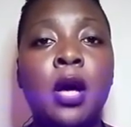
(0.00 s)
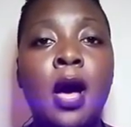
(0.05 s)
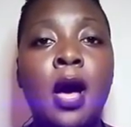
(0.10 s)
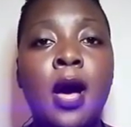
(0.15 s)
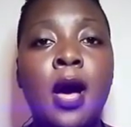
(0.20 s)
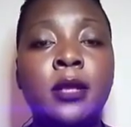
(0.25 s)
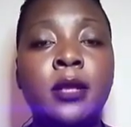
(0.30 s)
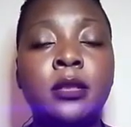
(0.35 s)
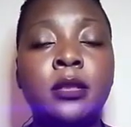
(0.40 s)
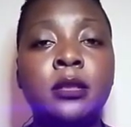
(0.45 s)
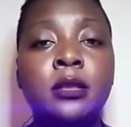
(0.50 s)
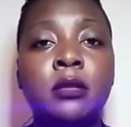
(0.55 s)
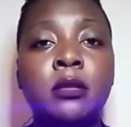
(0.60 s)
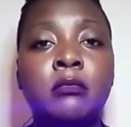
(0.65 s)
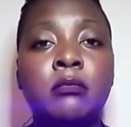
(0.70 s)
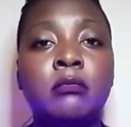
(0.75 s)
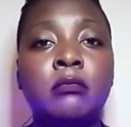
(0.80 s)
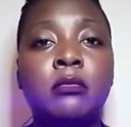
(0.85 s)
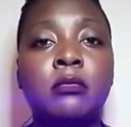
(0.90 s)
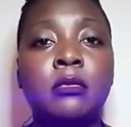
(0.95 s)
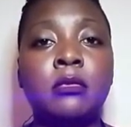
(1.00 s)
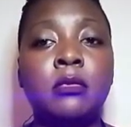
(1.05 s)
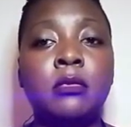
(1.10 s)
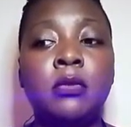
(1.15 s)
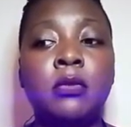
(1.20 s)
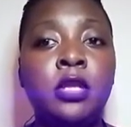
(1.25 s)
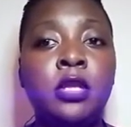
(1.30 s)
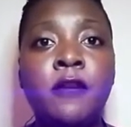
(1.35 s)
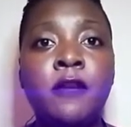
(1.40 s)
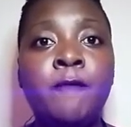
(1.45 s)
And
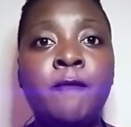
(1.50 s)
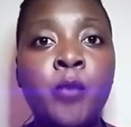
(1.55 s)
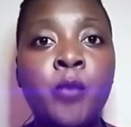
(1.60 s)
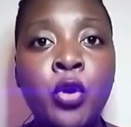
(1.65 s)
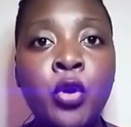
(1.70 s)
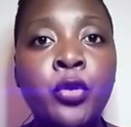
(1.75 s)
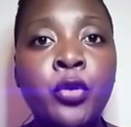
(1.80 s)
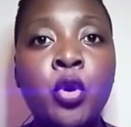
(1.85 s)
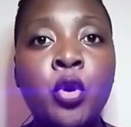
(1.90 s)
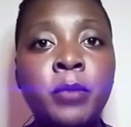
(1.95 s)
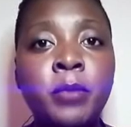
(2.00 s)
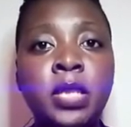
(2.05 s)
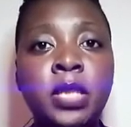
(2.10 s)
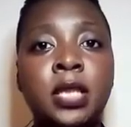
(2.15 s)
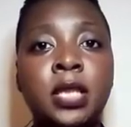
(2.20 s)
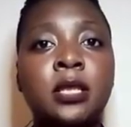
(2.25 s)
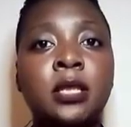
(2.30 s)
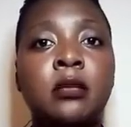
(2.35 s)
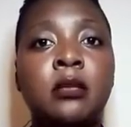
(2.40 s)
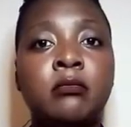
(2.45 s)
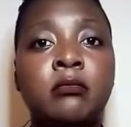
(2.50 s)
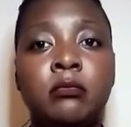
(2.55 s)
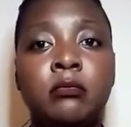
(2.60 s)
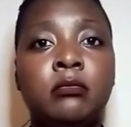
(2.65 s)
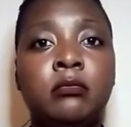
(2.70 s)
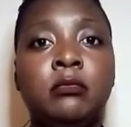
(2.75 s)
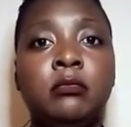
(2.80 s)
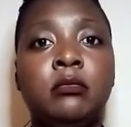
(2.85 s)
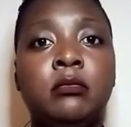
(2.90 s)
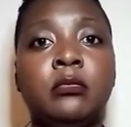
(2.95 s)
they've both committed
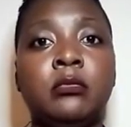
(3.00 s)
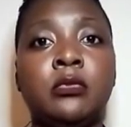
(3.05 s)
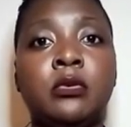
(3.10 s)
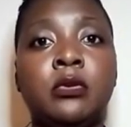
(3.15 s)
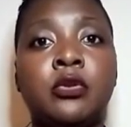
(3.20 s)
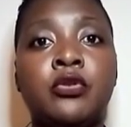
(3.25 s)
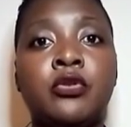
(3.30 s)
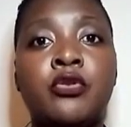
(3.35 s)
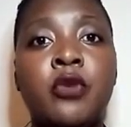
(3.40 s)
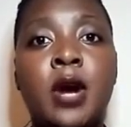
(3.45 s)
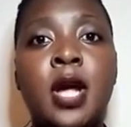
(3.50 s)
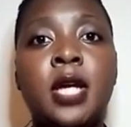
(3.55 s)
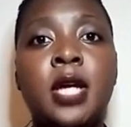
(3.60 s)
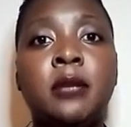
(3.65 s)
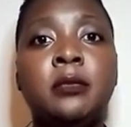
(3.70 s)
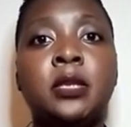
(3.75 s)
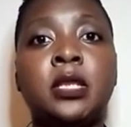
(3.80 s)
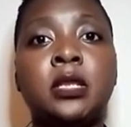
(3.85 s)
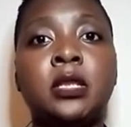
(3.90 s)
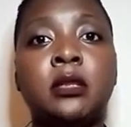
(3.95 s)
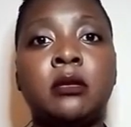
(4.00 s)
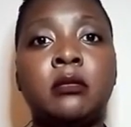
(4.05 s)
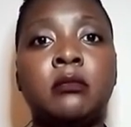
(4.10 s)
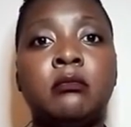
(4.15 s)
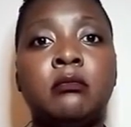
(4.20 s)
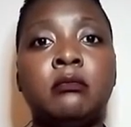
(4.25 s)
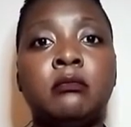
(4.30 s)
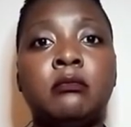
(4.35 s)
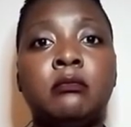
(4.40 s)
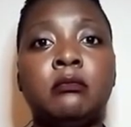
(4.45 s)
crimes
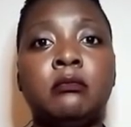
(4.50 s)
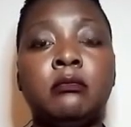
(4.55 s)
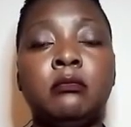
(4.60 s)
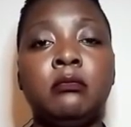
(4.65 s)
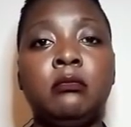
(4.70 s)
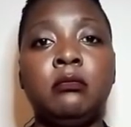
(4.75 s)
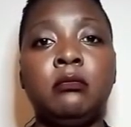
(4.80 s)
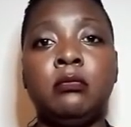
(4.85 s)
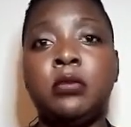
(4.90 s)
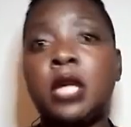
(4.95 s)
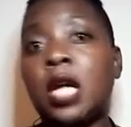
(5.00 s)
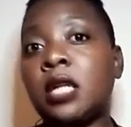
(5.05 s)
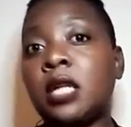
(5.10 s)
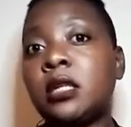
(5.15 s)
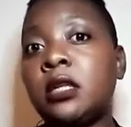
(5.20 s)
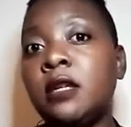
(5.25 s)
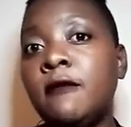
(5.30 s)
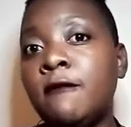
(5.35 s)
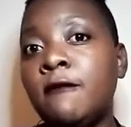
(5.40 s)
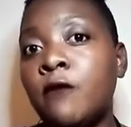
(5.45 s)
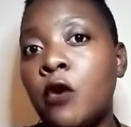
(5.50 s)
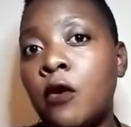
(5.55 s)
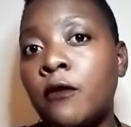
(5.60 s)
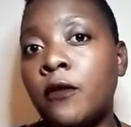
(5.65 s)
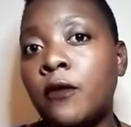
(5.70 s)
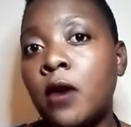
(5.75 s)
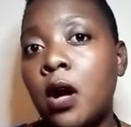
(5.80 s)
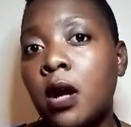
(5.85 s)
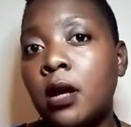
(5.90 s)
that involve